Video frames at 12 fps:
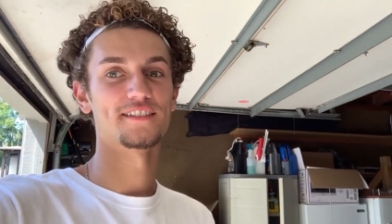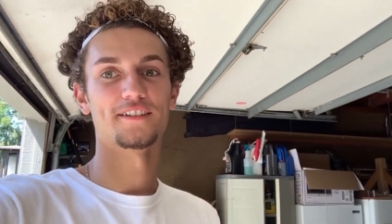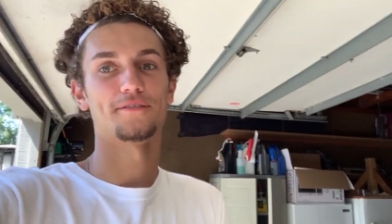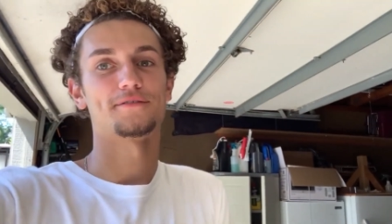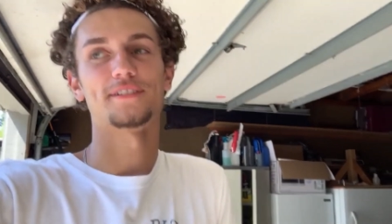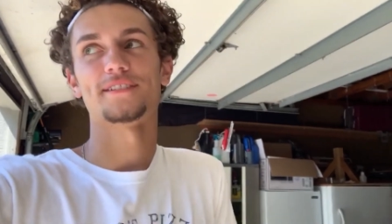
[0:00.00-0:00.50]
you know,
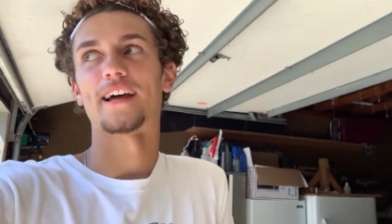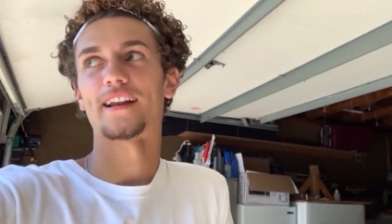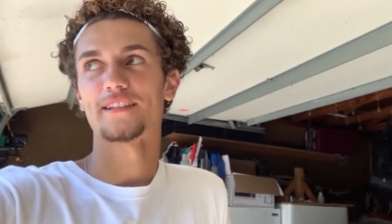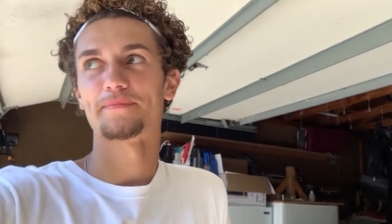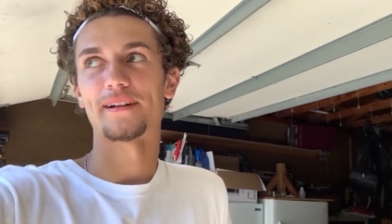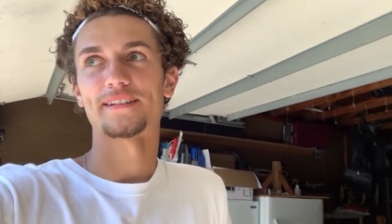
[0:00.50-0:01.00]
she's not
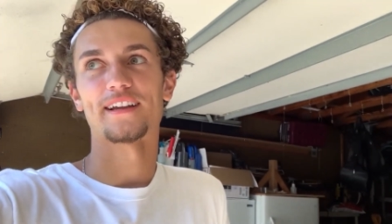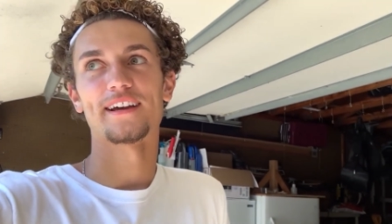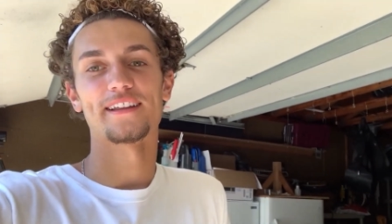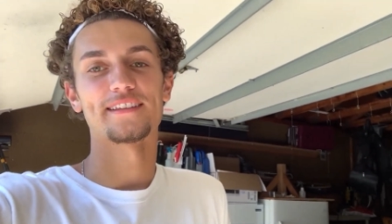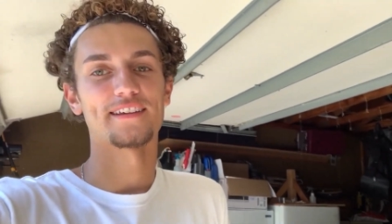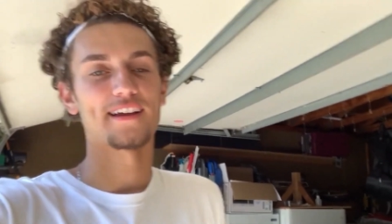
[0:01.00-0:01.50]
expecting
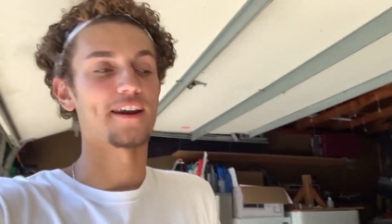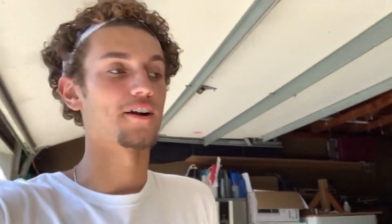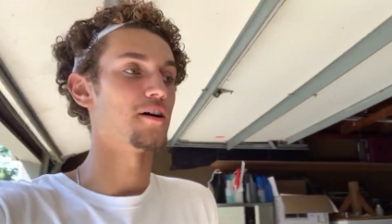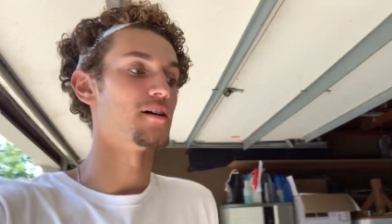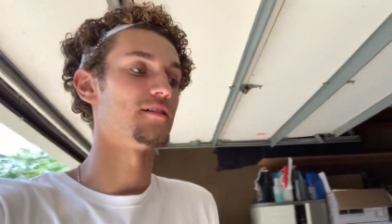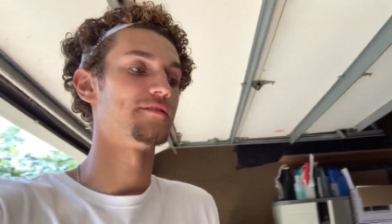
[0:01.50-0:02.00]
anything at
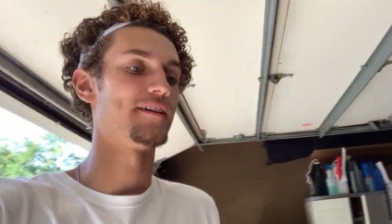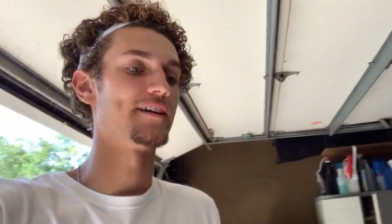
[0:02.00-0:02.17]
all, if